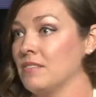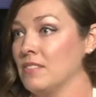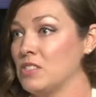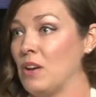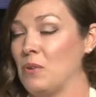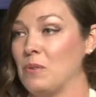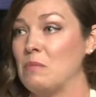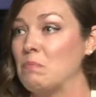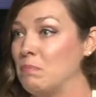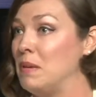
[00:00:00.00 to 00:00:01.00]
So
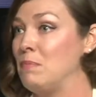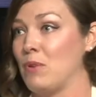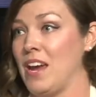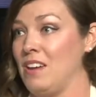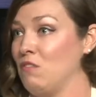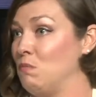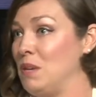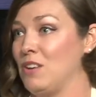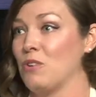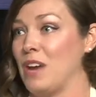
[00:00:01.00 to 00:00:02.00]
be brave,
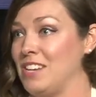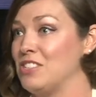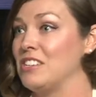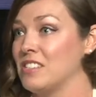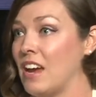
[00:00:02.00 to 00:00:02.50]
be courageous.